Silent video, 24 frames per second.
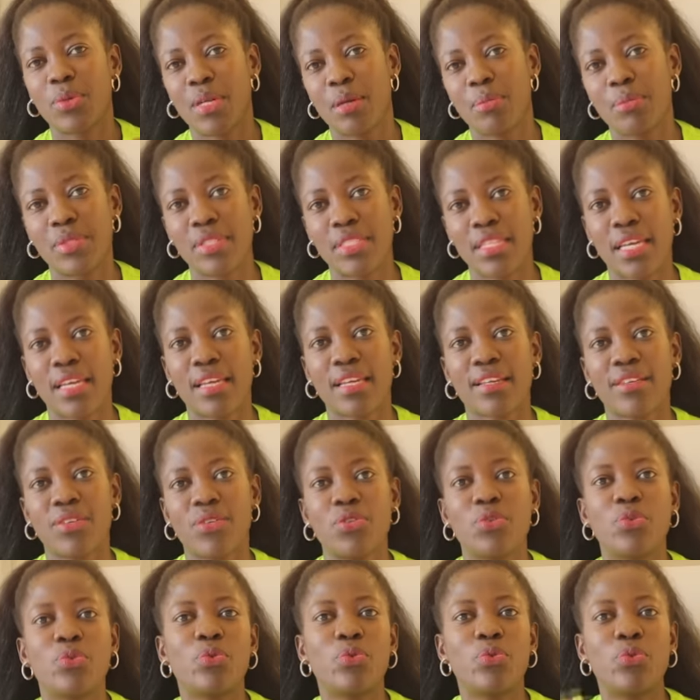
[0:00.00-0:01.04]
what I'm saying.
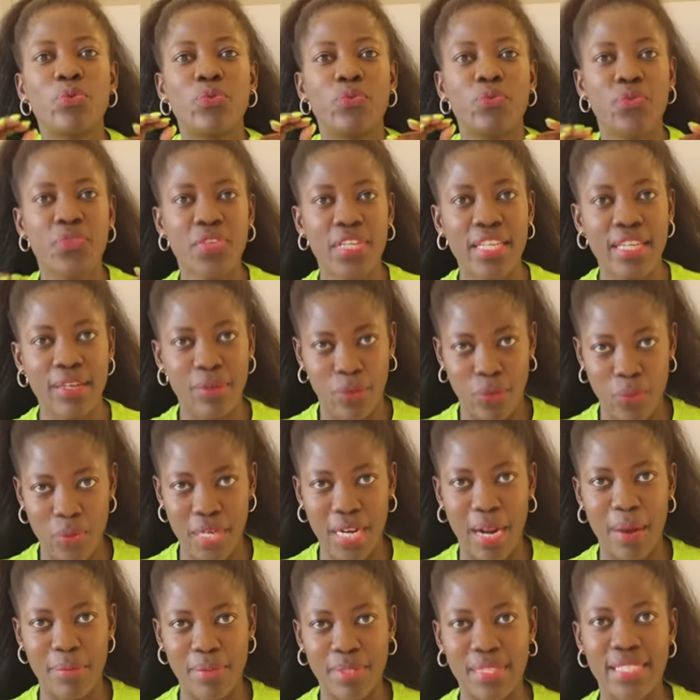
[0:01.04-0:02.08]
You feel
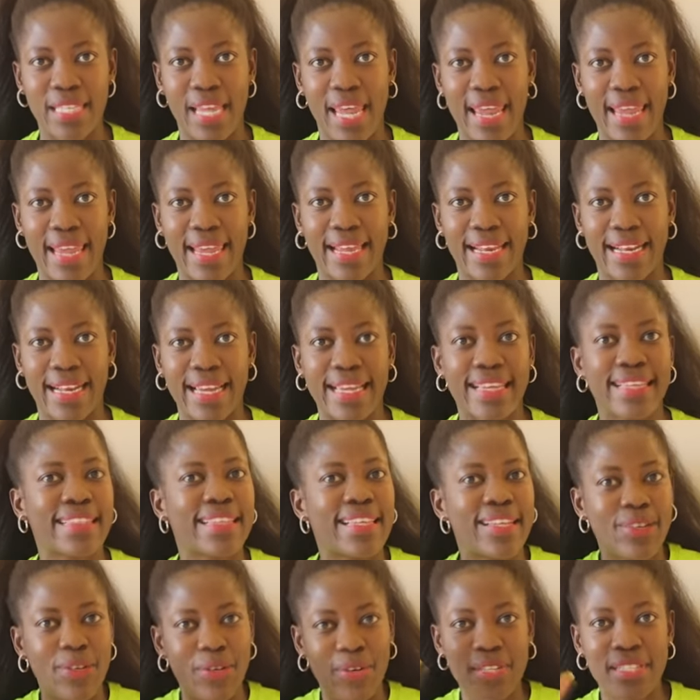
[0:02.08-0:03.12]
what I'm saying, like
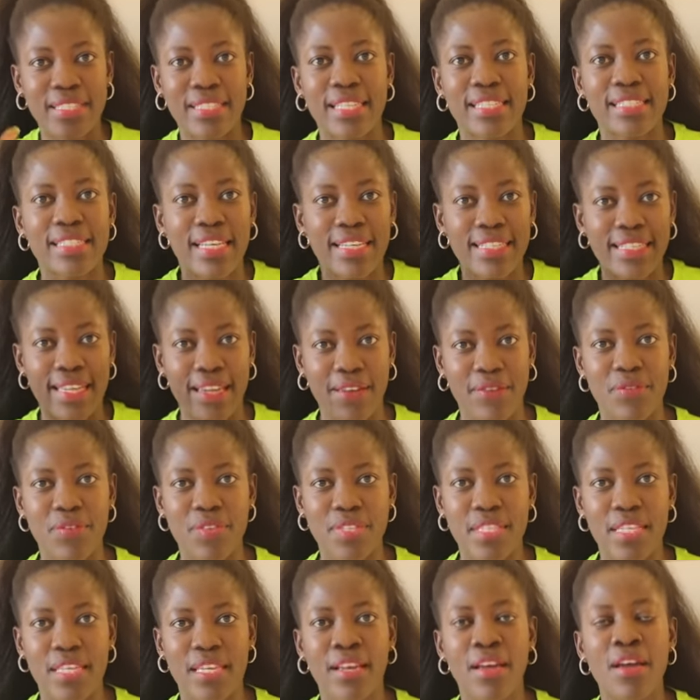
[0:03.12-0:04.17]
the noises and
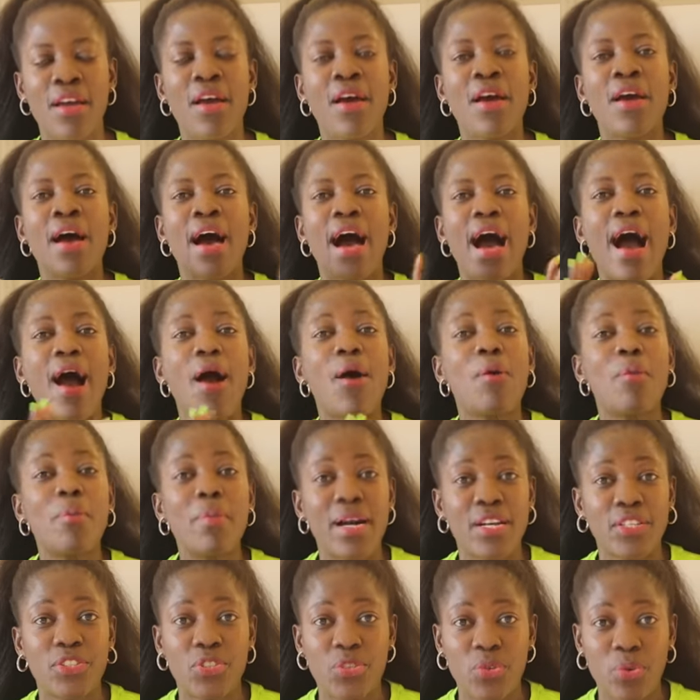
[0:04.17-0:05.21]
everything. How
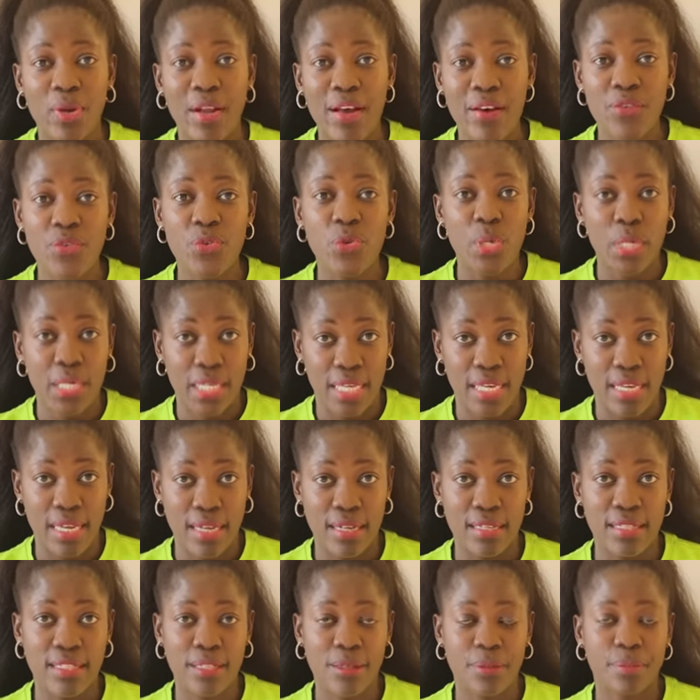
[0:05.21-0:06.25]
much you love your
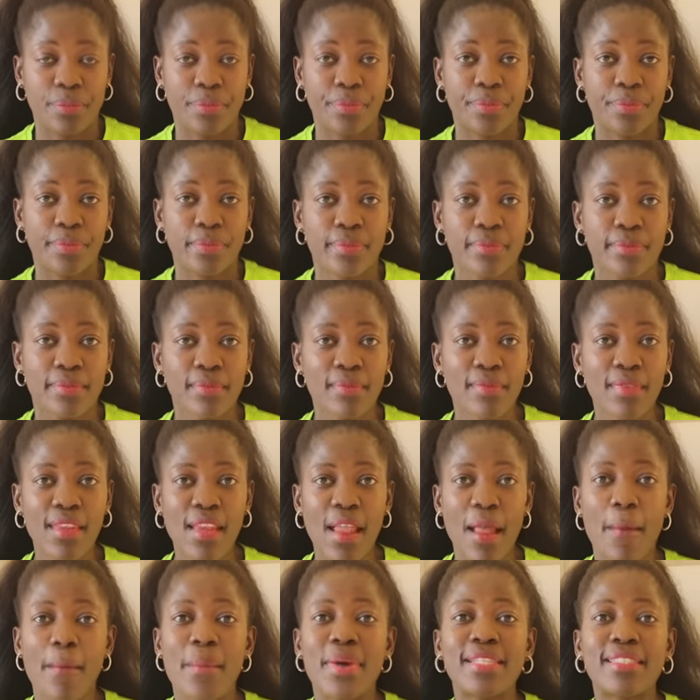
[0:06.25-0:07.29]
kids,
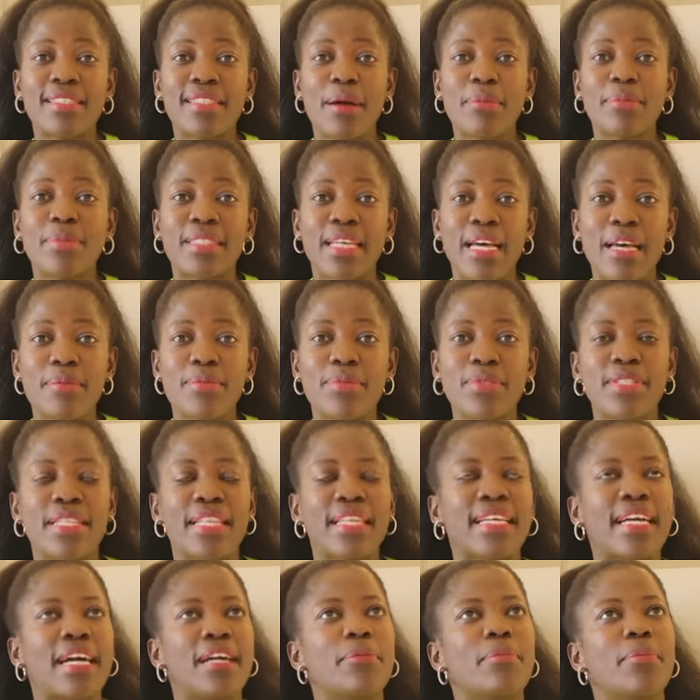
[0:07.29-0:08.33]
but sometimes
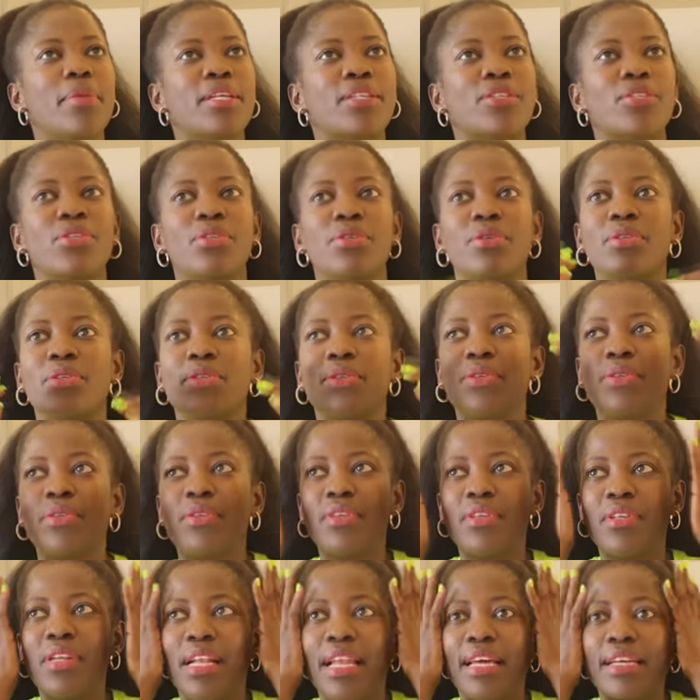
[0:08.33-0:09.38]
they can make you,
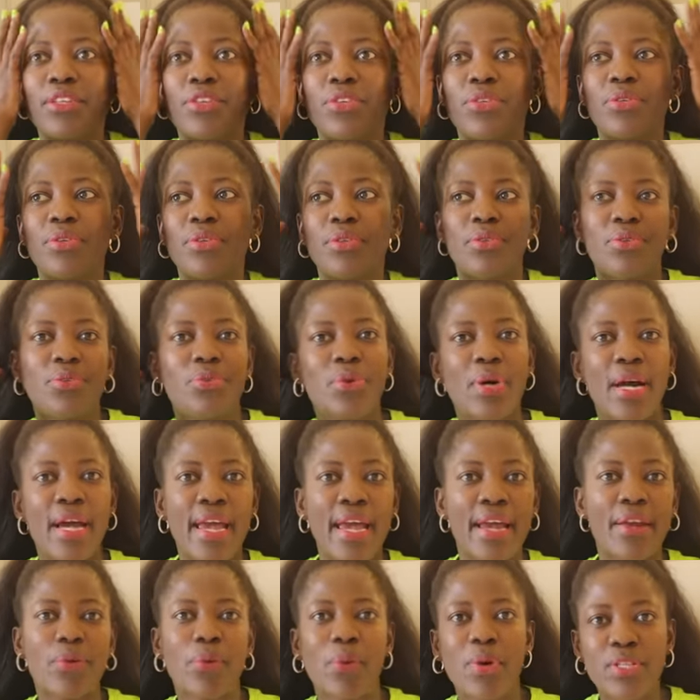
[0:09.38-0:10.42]
like your
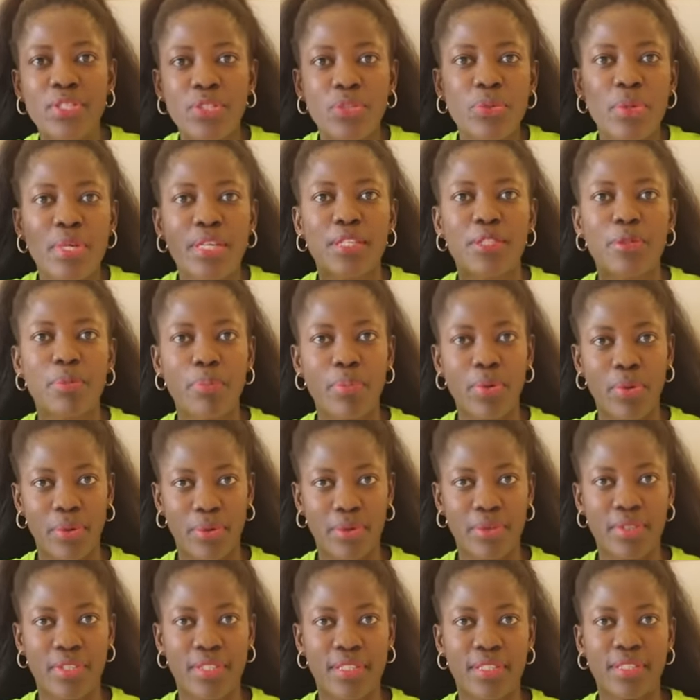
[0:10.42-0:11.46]
head wants to
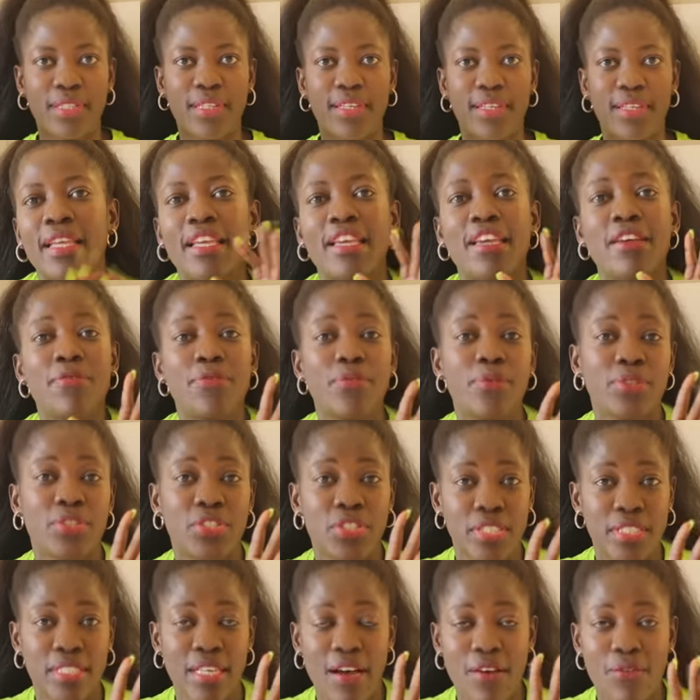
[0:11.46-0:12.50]
explode. If you
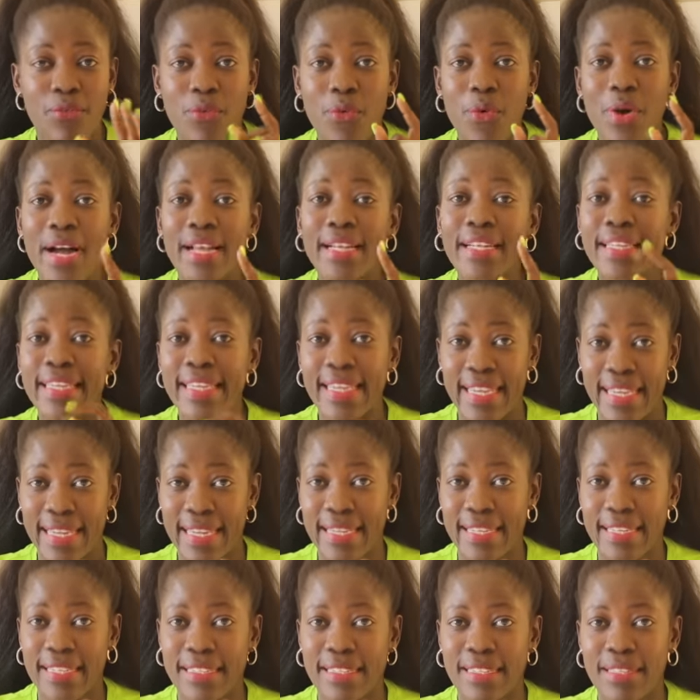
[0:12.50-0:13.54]
just have 1
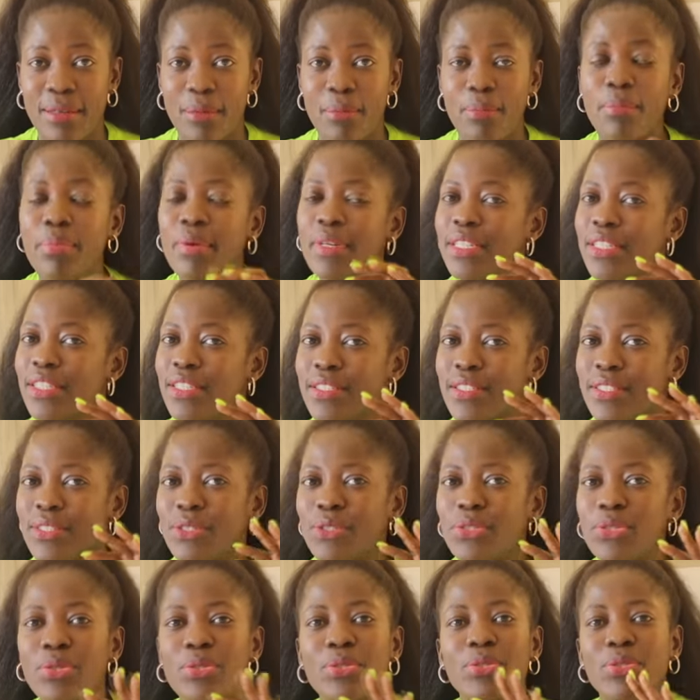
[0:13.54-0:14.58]
kid, please
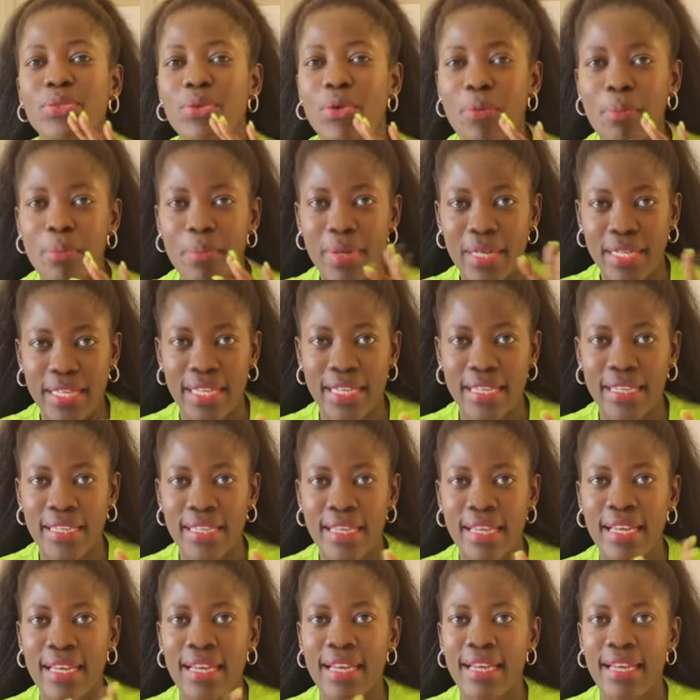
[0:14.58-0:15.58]
don't complain.